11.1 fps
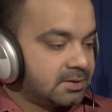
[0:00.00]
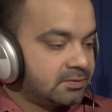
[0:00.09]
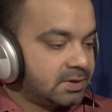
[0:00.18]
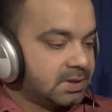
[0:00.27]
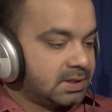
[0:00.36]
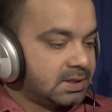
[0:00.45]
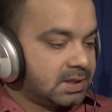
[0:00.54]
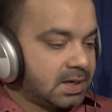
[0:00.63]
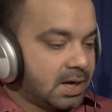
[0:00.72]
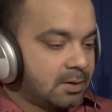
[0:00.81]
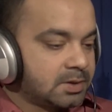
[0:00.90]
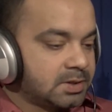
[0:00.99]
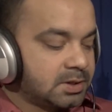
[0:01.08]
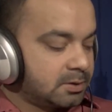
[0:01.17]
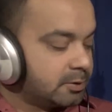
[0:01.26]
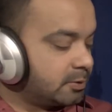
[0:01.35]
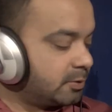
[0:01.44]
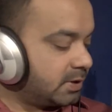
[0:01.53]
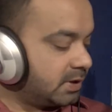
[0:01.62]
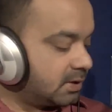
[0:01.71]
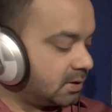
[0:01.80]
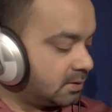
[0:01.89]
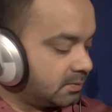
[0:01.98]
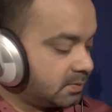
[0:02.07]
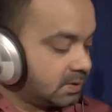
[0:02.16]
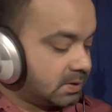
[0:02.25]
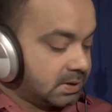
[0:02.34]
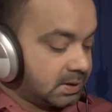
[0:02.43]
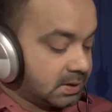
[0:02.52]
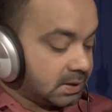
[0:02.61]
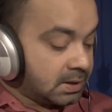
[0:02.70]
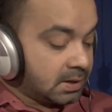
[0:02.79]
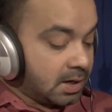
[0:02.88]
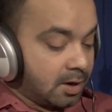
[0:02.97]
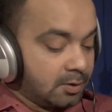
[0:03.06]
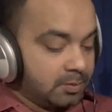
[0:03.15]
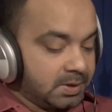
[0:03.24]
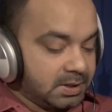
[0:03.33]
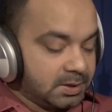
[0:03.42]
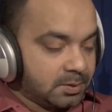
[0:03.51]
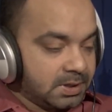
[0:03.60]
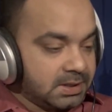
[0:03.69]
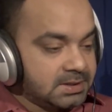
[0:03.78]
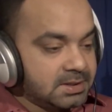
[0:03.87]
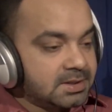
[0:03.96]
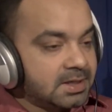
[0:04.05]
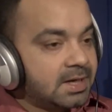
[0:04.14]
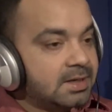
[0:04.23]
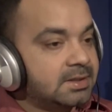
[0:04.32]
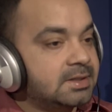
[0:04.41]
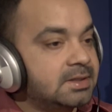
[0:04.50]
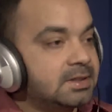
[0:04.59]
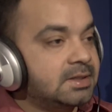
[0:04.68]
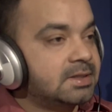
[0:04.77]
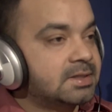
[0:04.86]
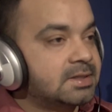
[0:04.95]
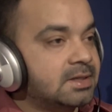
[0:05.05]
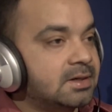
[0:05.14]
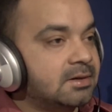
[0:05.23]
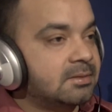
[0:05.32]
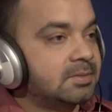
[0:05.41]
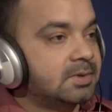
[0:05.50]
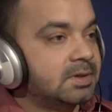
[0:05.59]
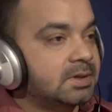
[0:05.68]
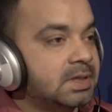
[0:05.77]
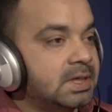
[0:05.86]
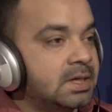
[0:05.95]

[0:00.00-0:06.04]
Definitely, I'll see you when I'll be in Wellington. And yes, I'd